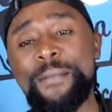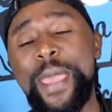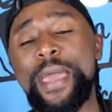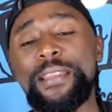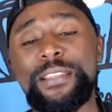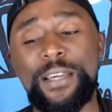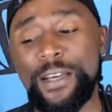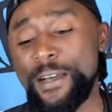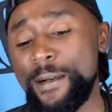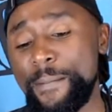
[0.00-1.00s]

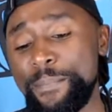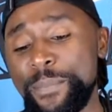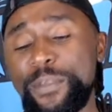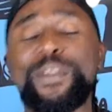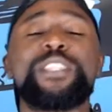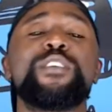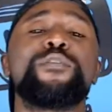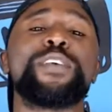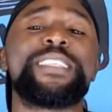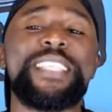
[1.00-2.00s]
and
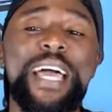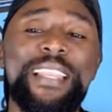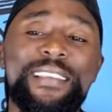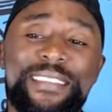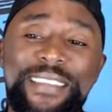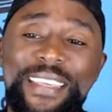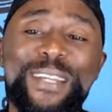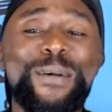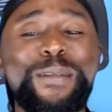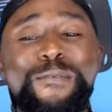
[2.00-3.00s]
Christopher Silas
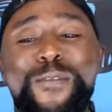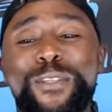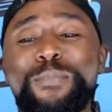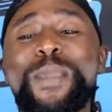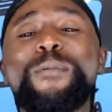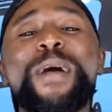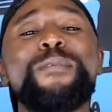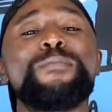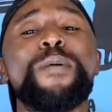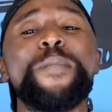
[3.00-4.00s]
Neal, and of course being read
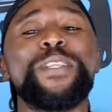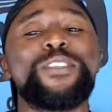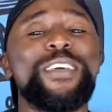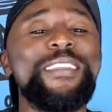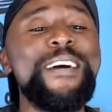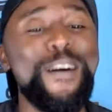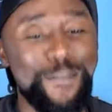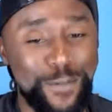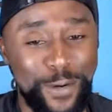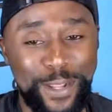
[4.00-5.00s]
with permission
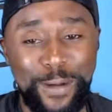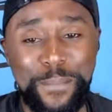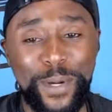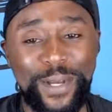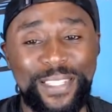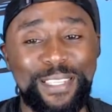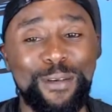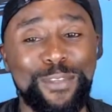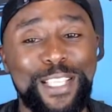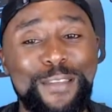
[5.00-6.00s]
of Chronicle Books
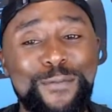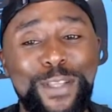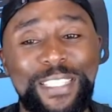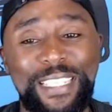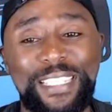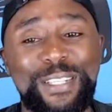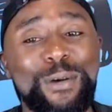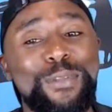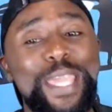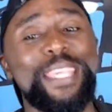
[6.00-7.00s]
of San
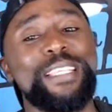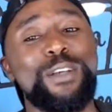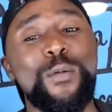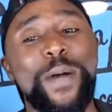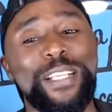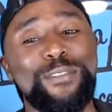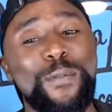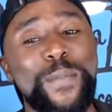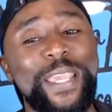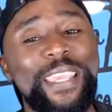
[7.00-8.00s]
Francisco. Thank you so much for
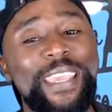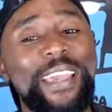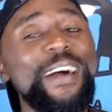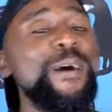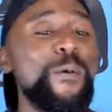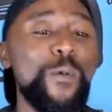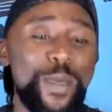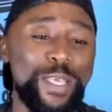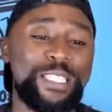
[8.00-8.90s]
being here with us